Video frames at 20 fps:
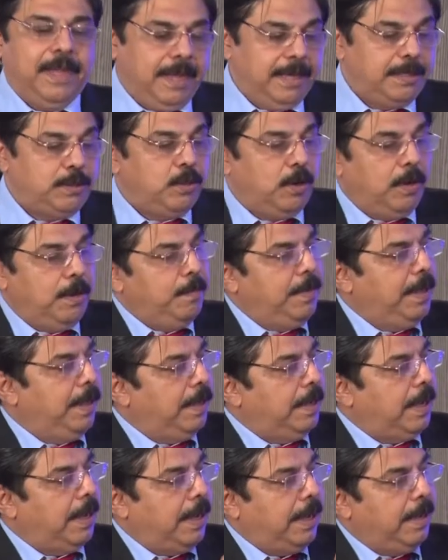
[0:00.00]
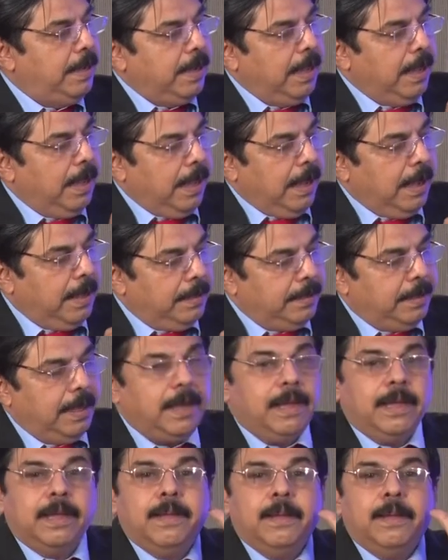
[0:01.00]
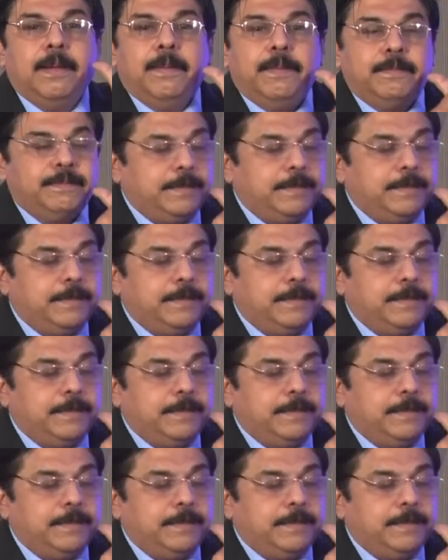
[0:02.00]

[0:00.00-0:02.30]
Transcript: He showed me the